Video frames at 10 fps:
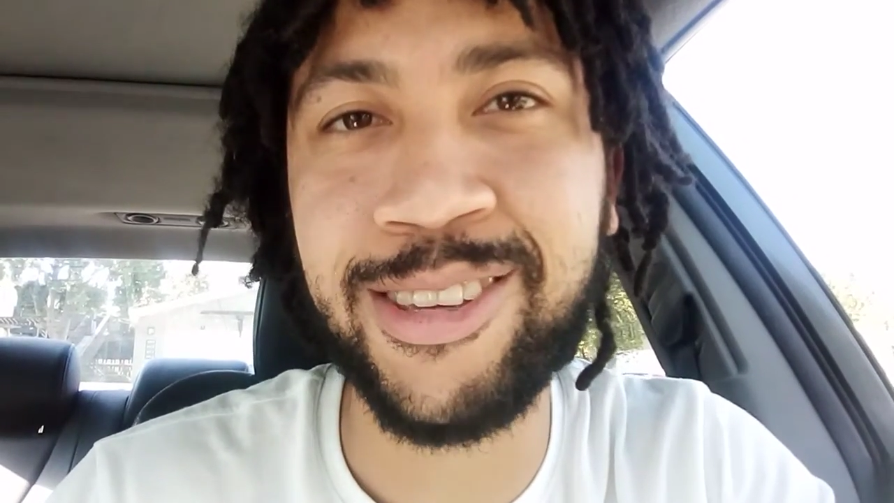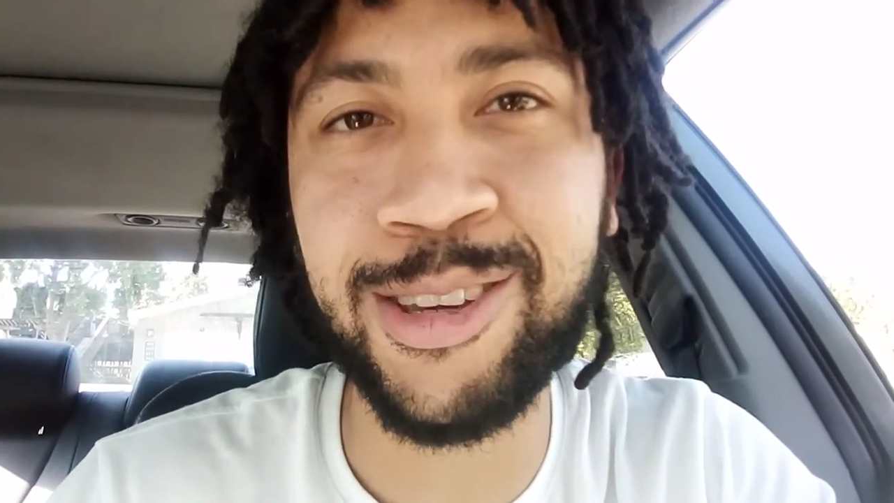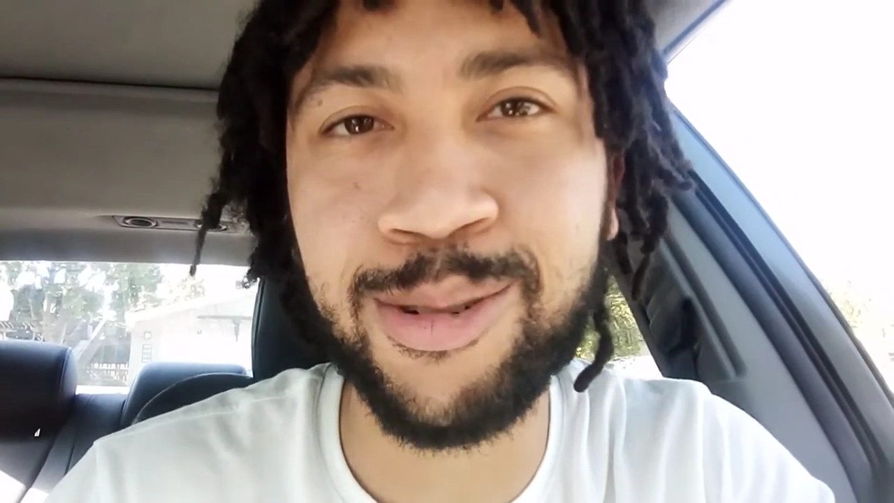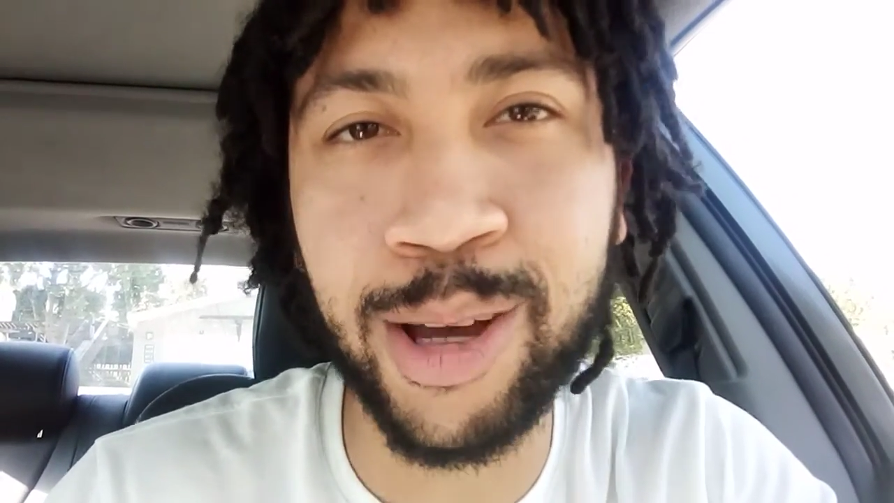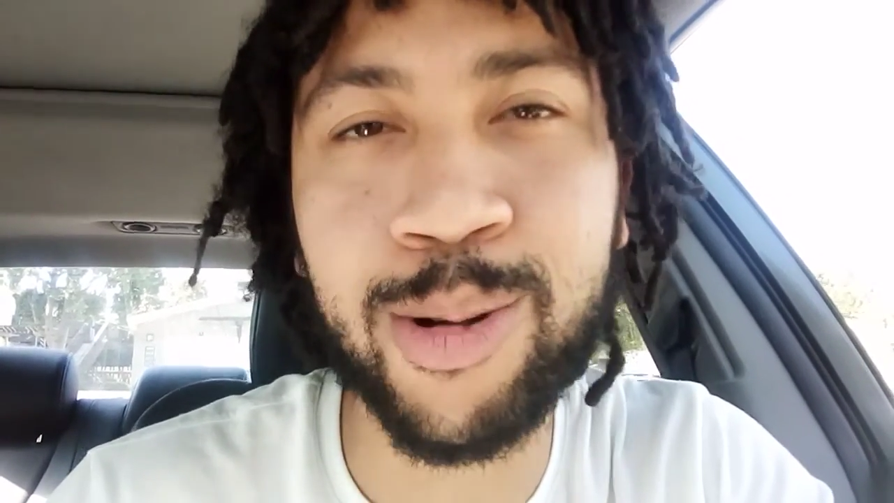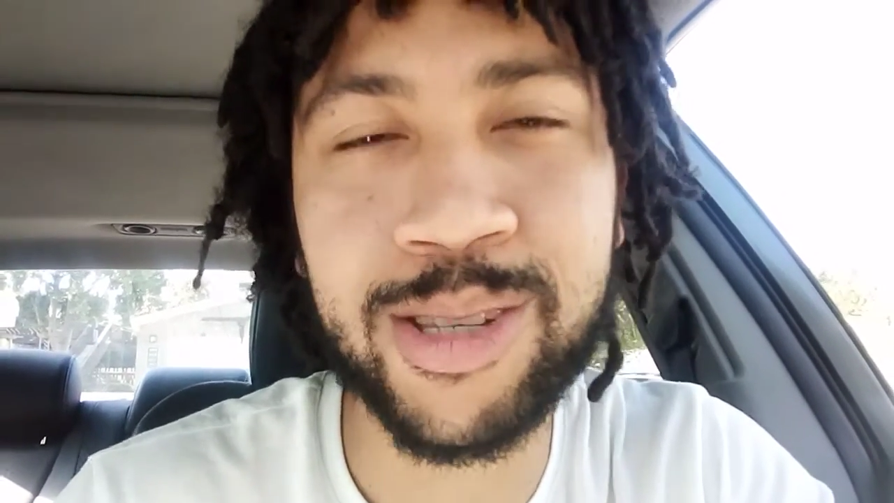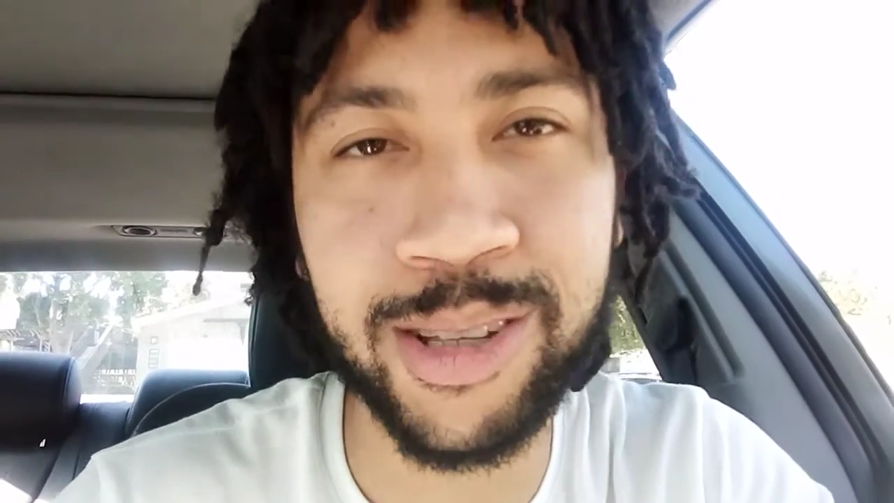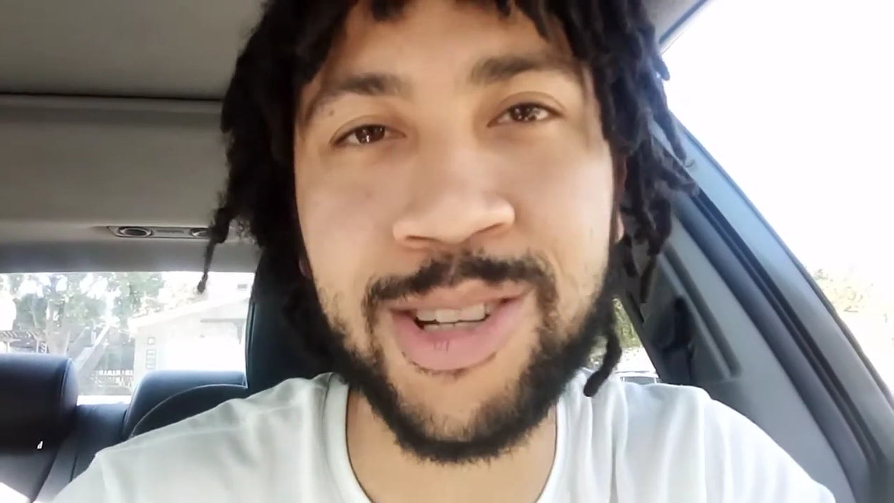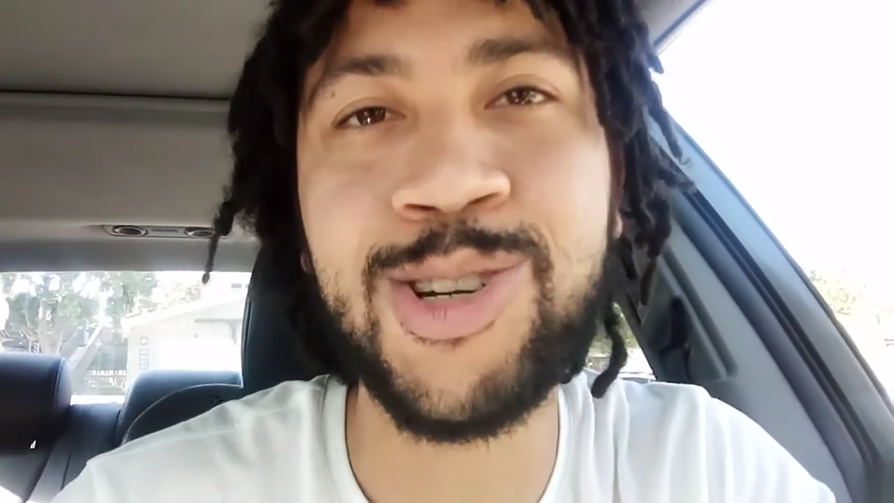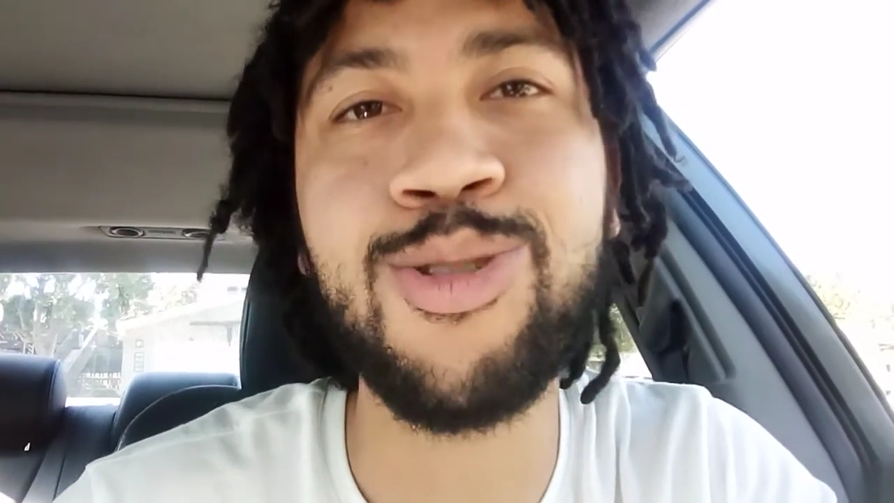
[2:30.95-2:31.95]
you go to
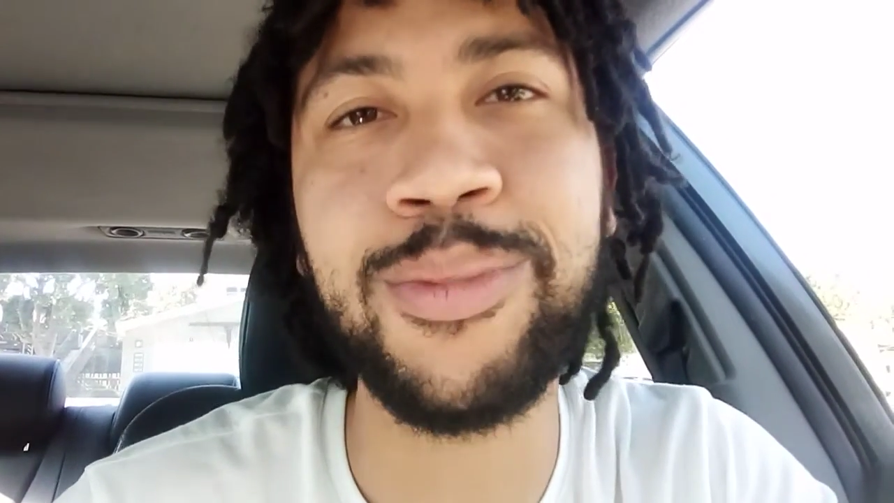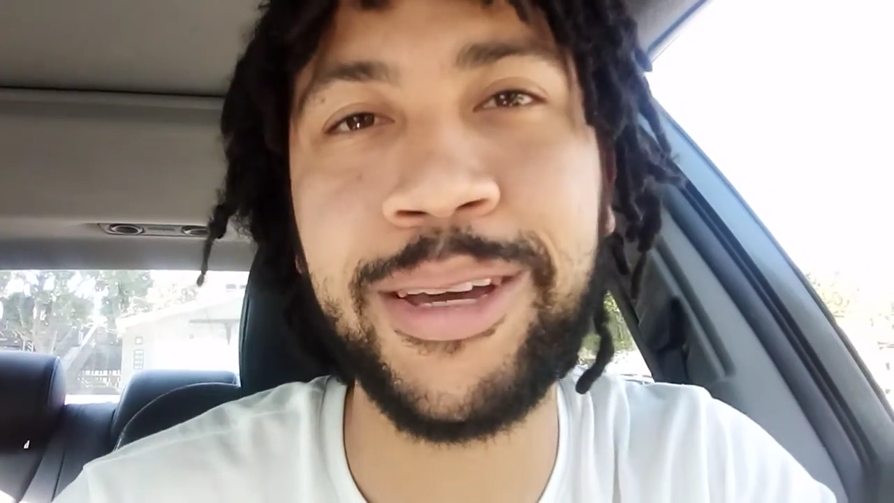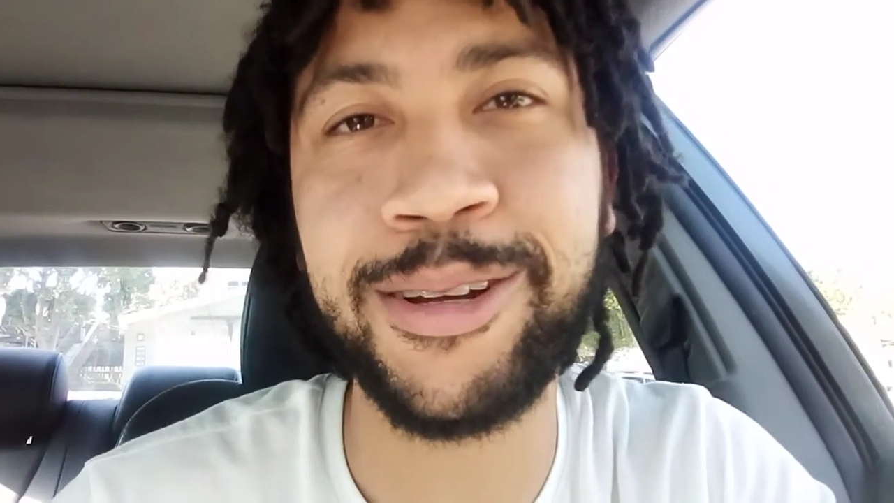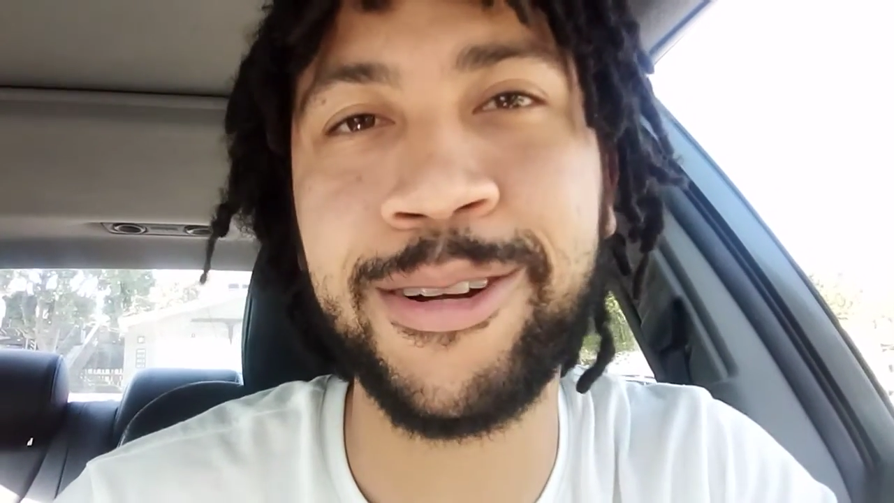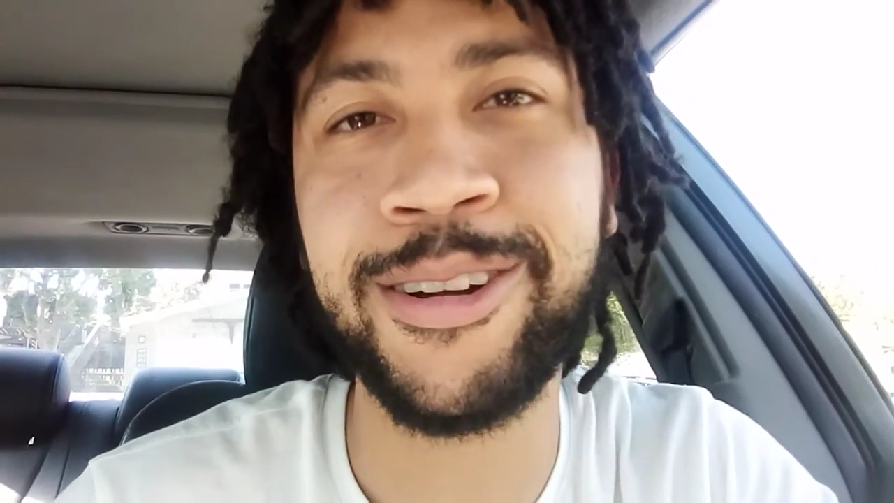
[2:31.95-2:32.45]
the jewel maker.